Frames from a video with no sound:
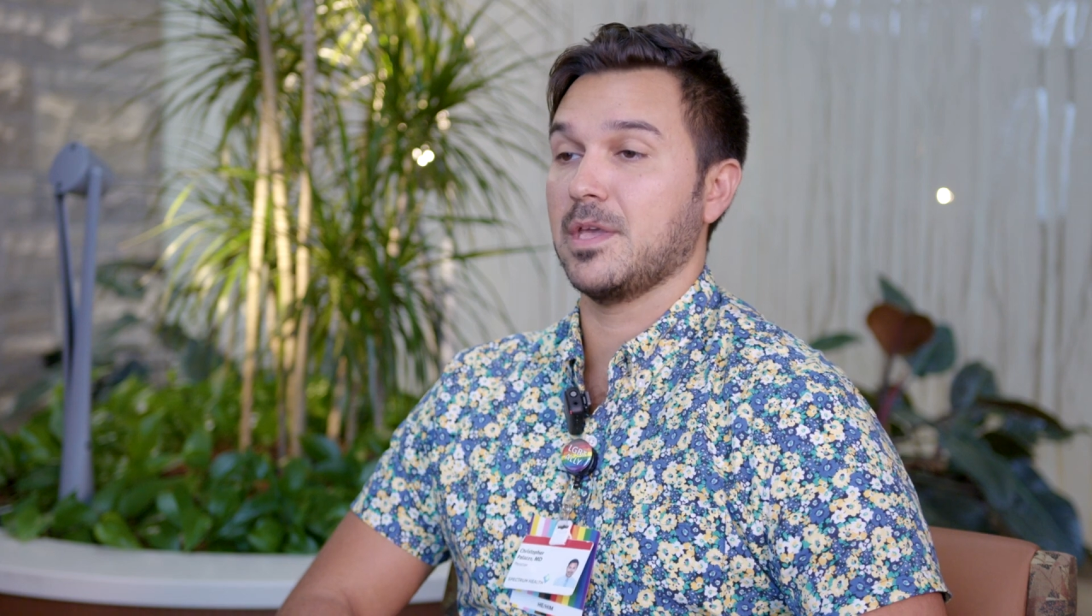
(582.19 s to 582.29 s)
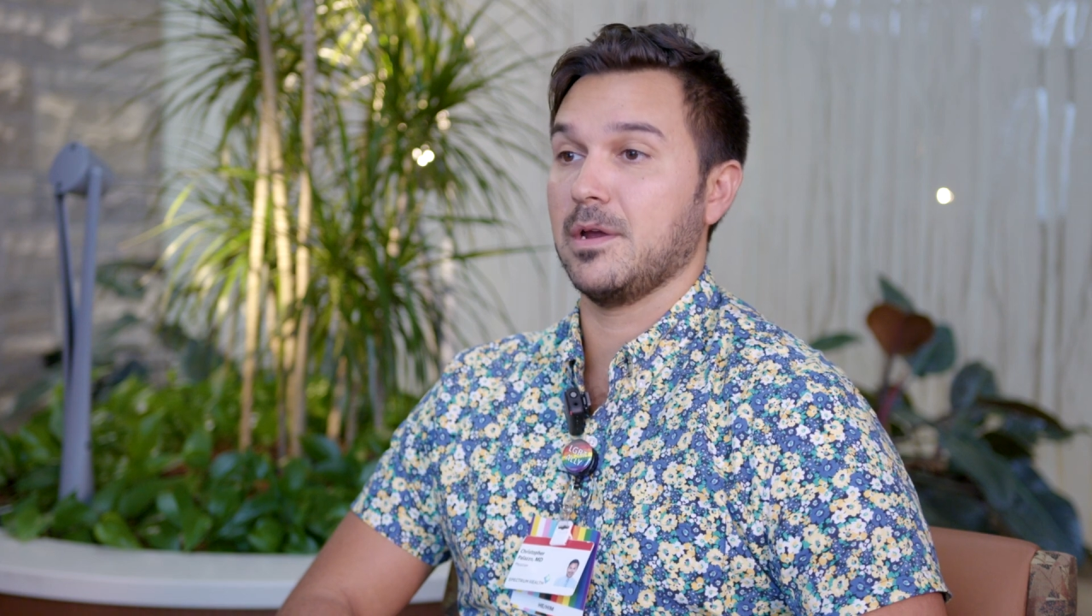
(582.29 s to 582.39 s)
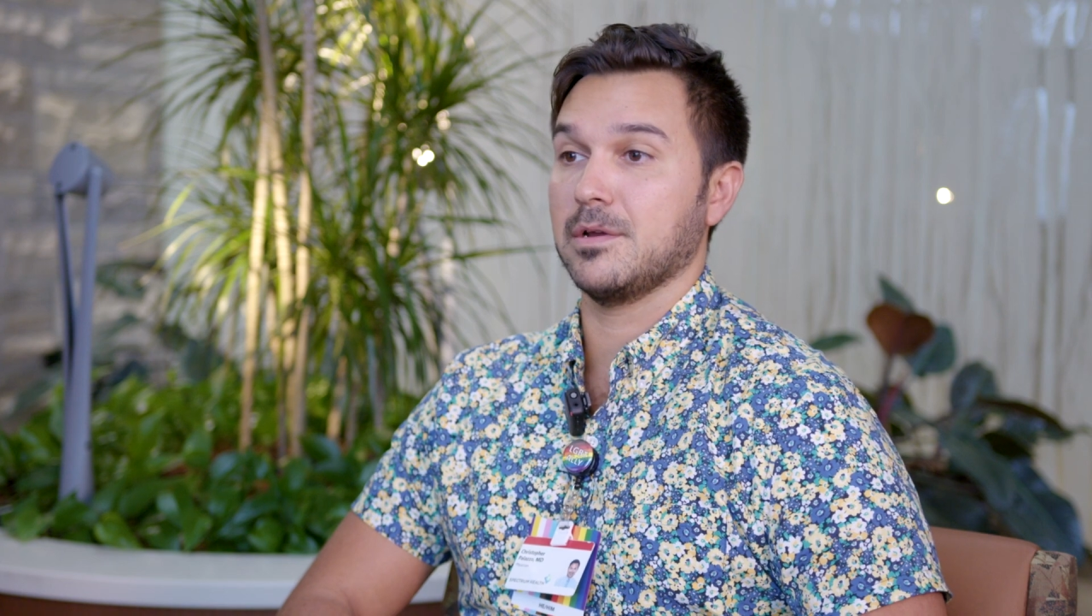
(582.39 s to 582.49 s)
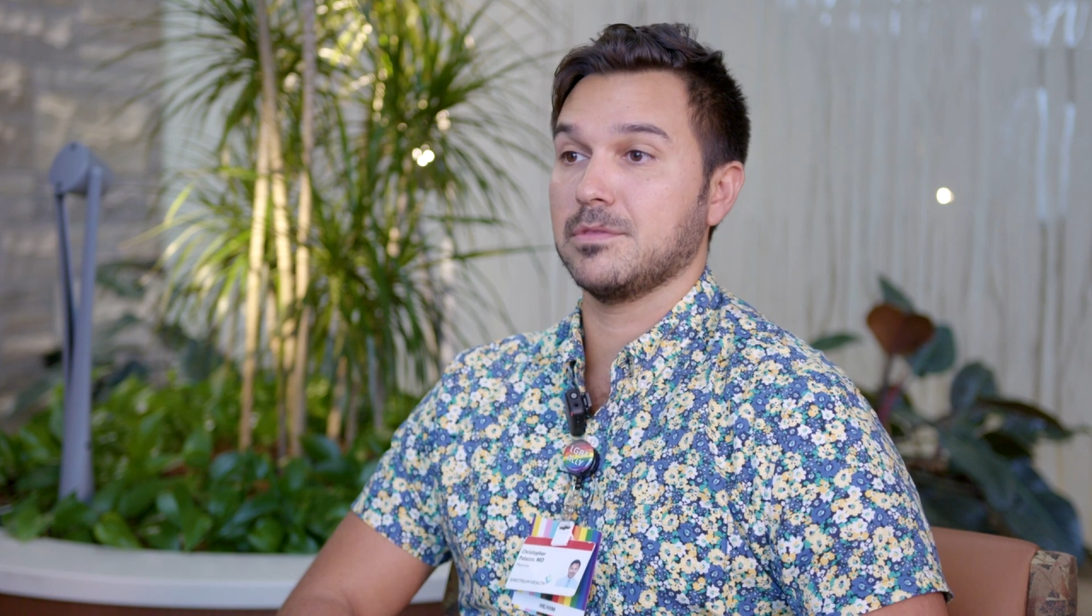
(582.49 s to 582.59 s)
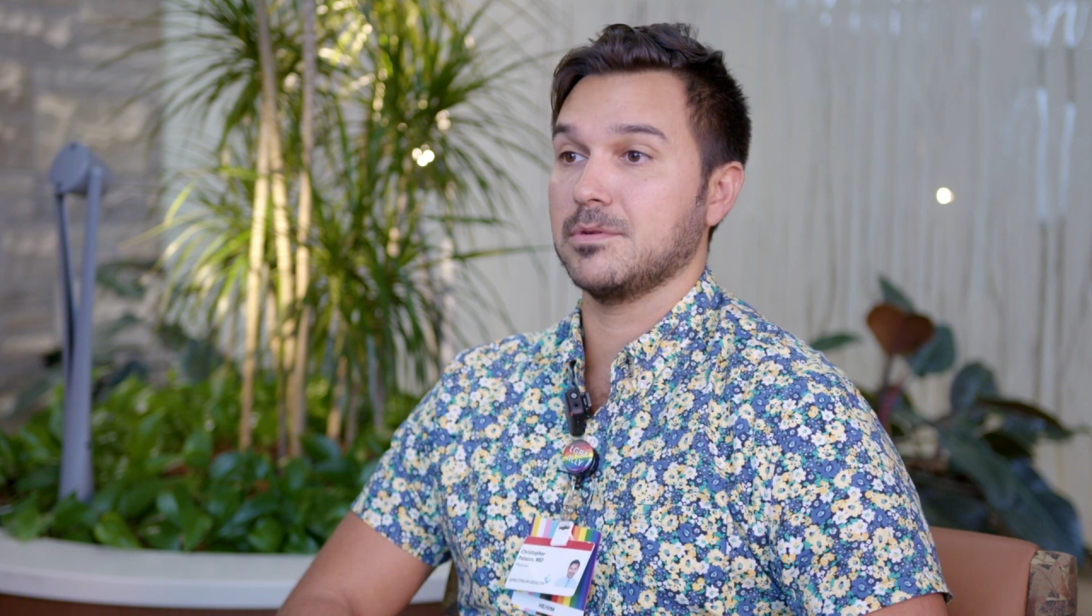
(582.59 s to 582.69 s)

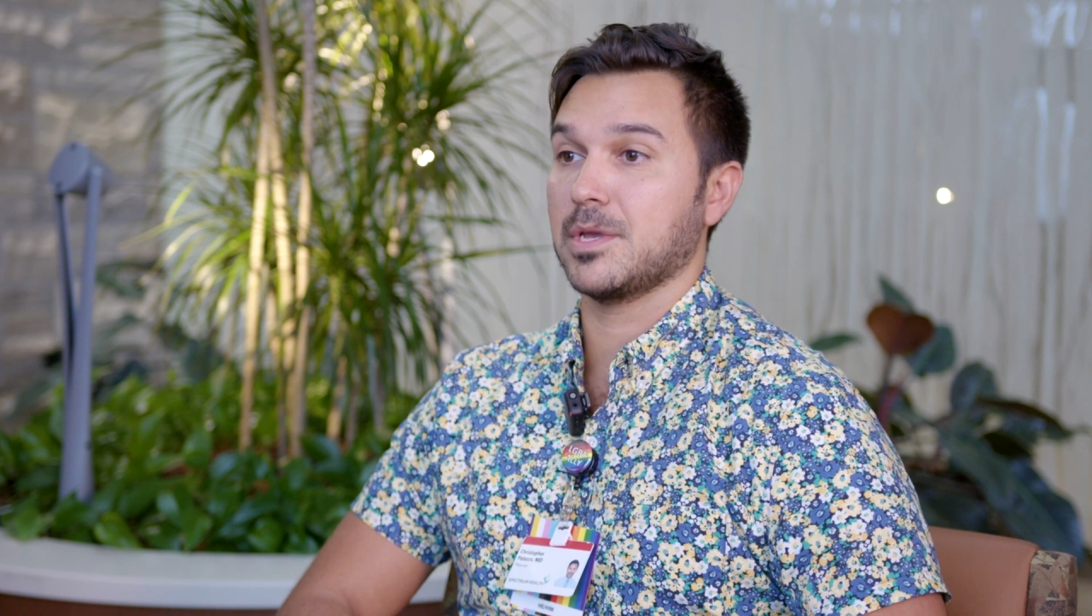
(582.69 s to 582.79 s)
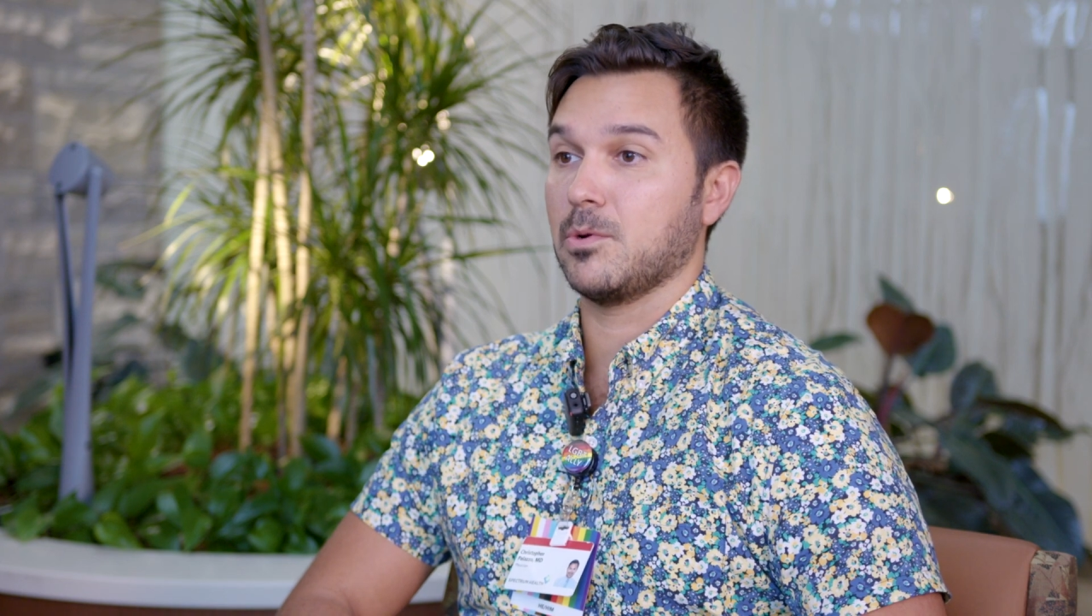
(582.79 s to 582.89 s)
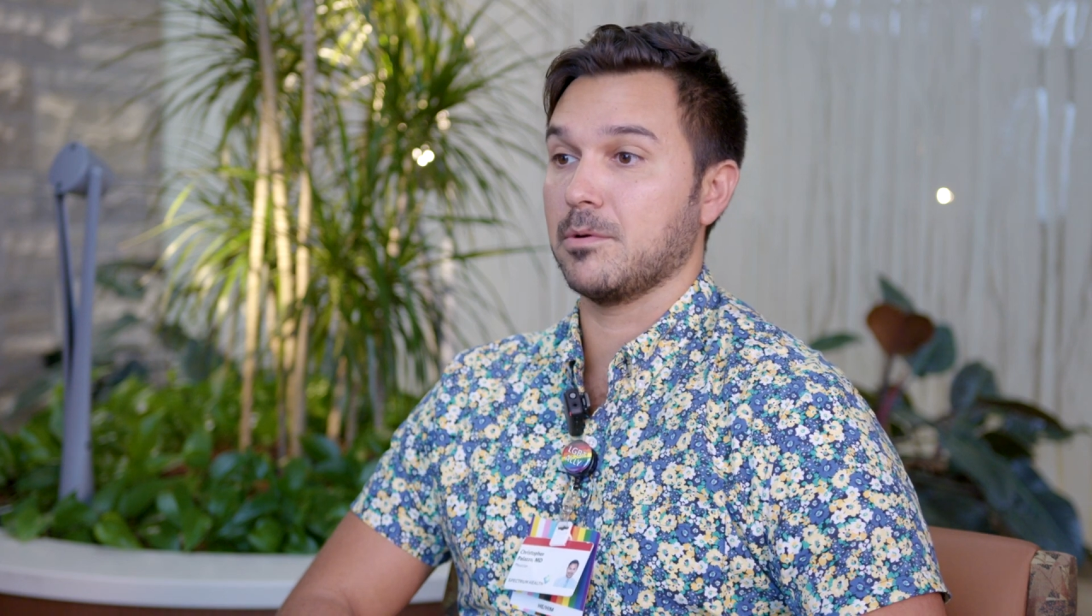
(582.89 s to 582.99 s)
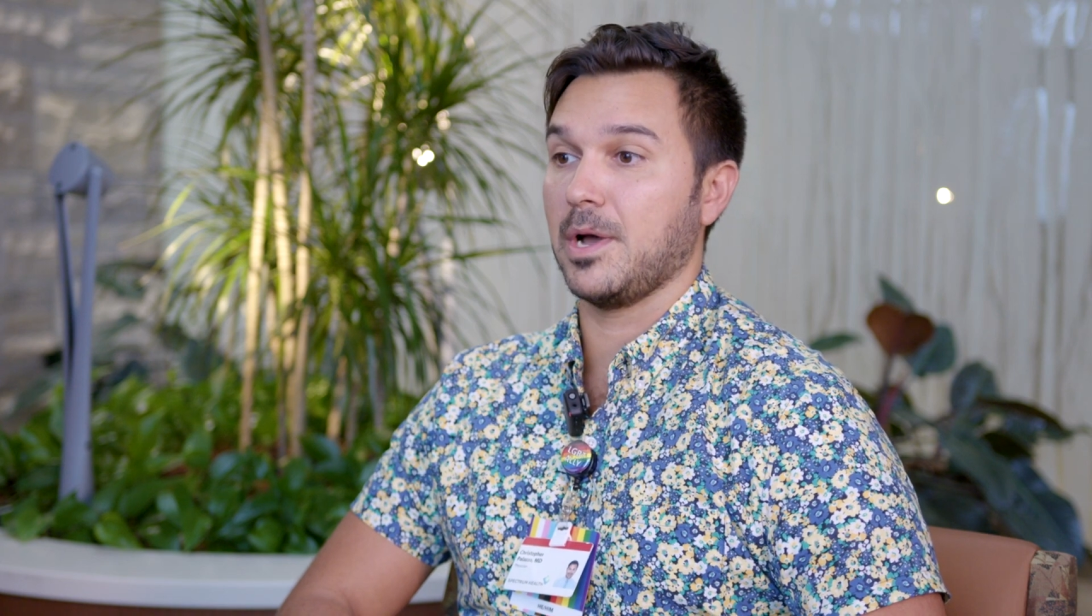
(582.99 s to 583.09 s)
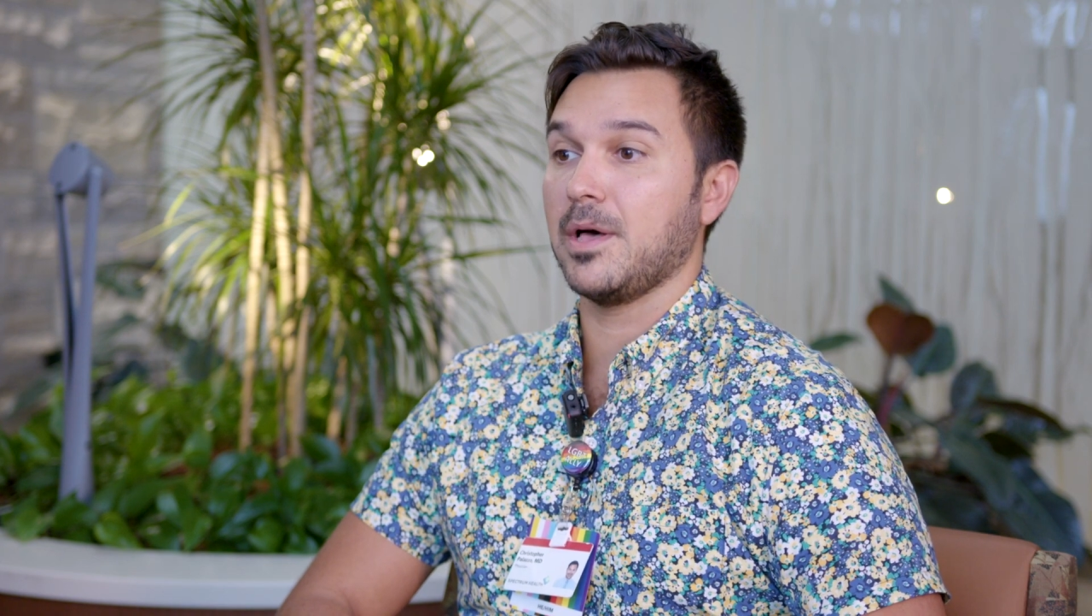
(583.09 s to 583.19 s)
care through
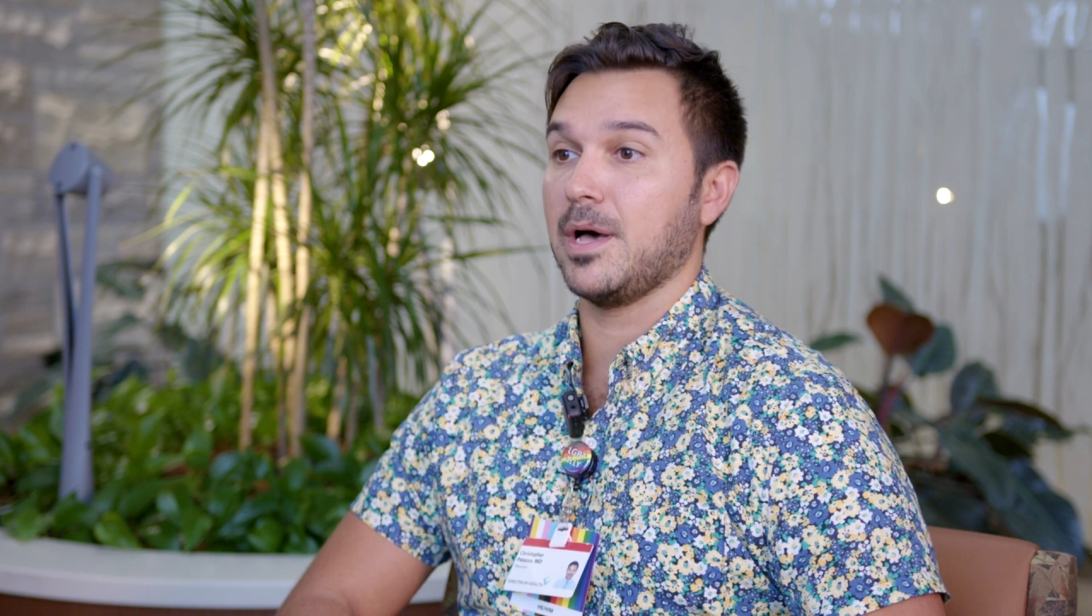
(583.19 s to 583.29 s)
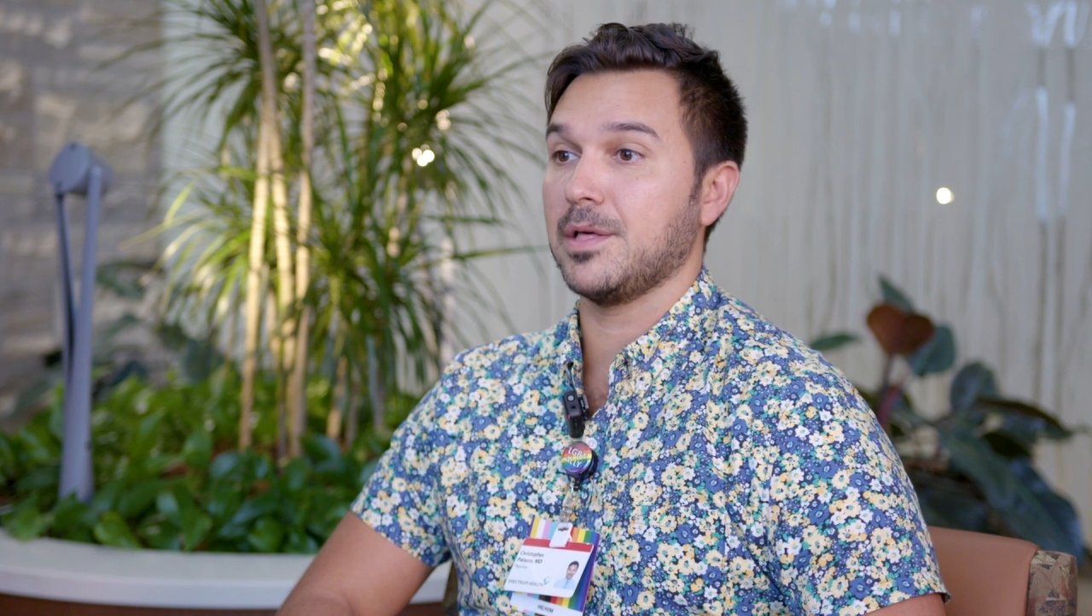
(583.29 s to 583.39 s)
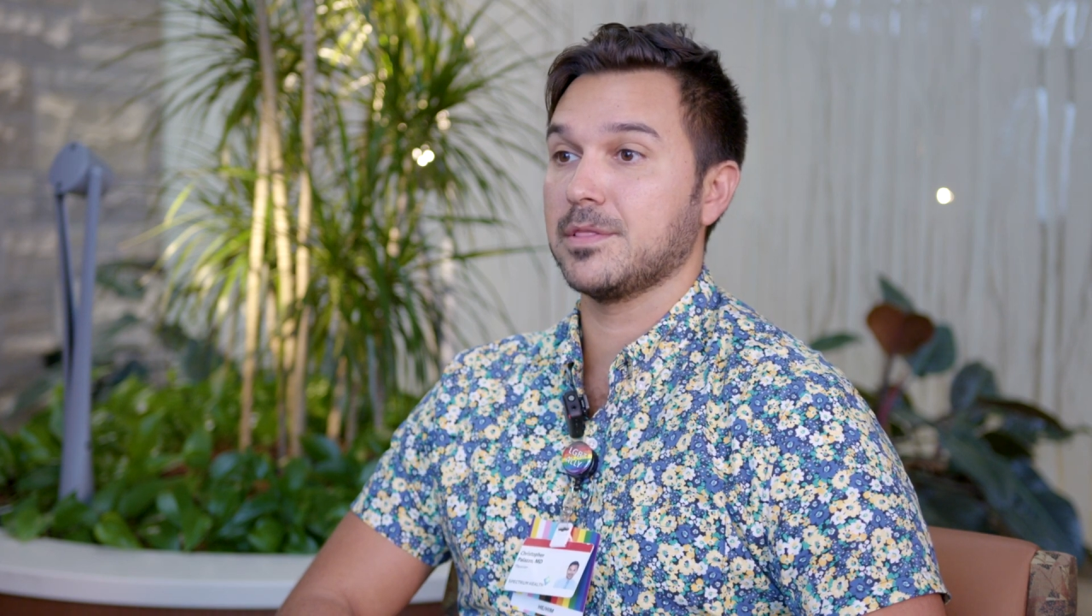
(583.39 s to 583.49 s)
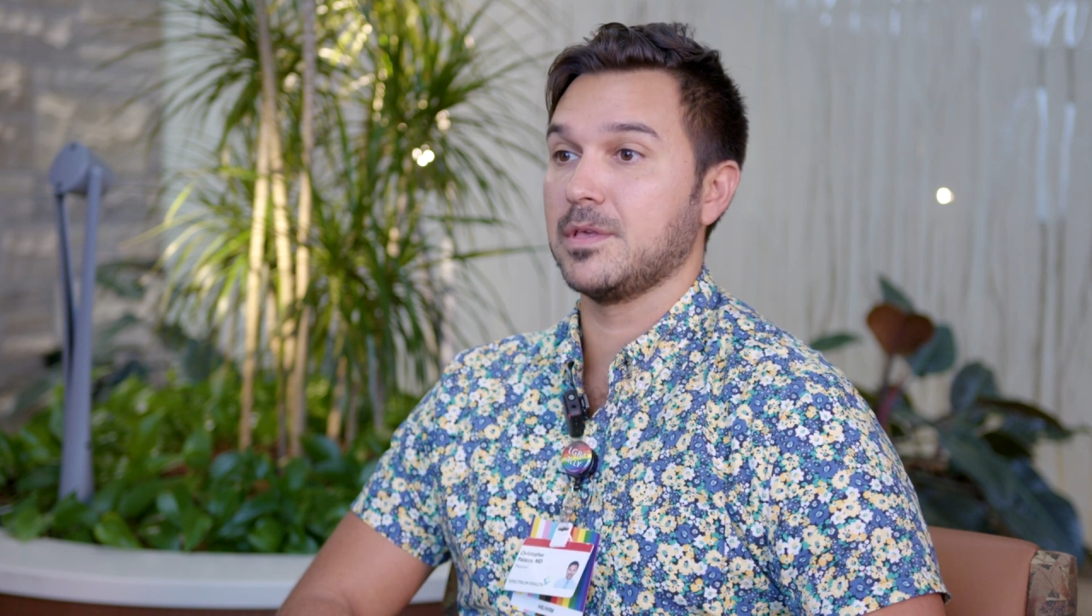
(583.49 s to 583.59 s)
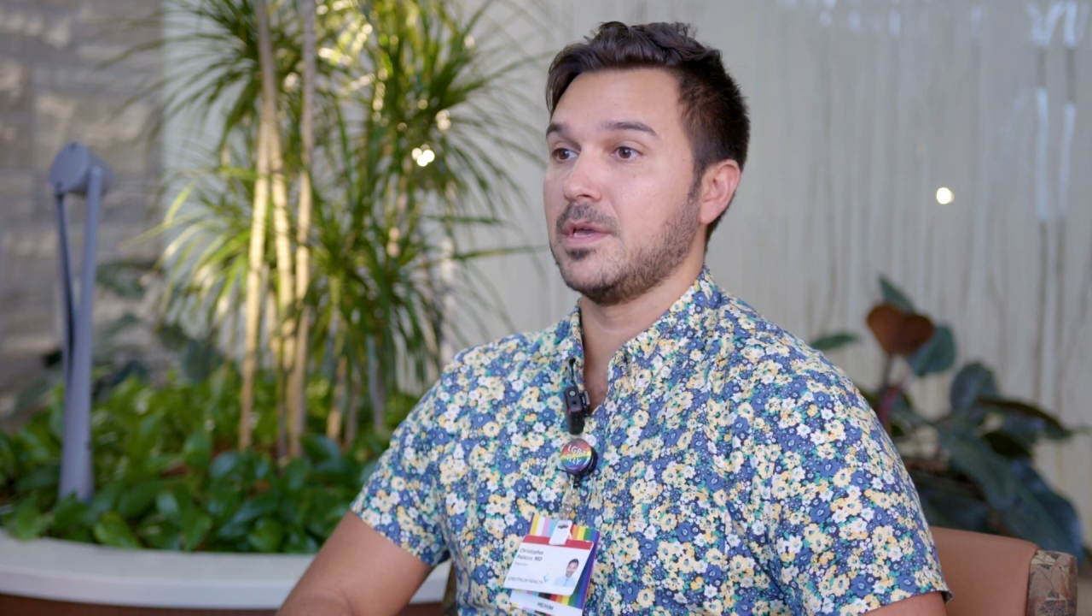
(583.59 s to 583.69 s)
Corewell
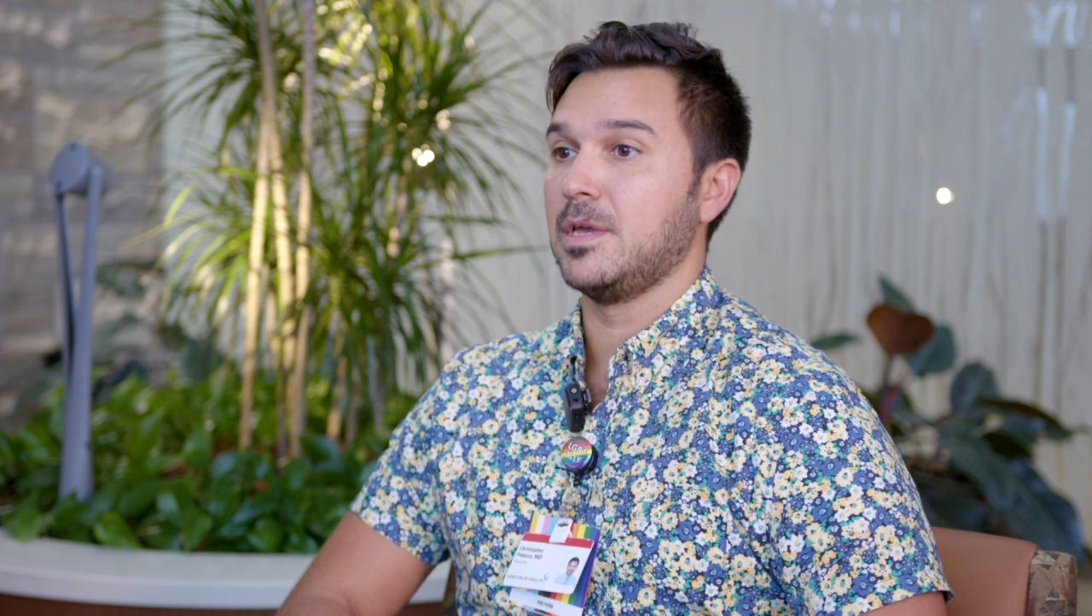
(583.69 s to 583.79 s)
Health.